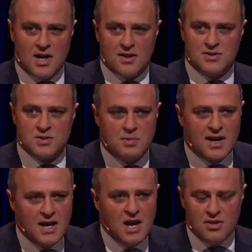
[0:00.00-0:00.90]
Islanders,
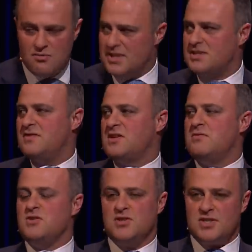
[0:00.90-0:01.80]
but the rest of the
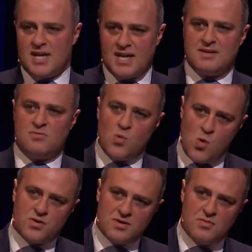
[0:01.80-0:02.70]
community, to take and
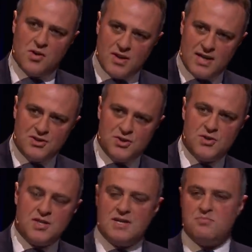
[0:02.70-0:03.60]
walk them on that
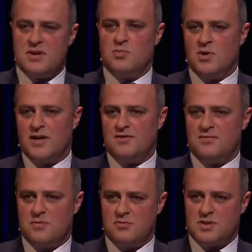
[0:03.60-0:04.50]
journey, and people have
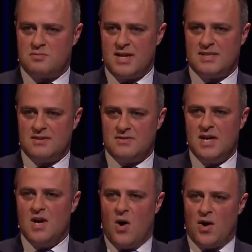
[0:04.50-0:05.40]
different perspectives
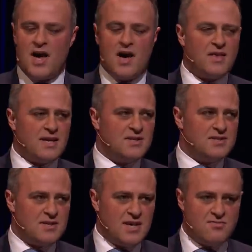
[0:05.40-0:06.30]
on how they get to
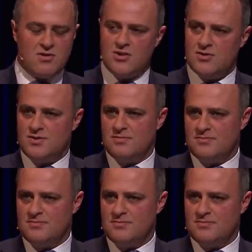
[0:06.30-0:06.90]
the end road.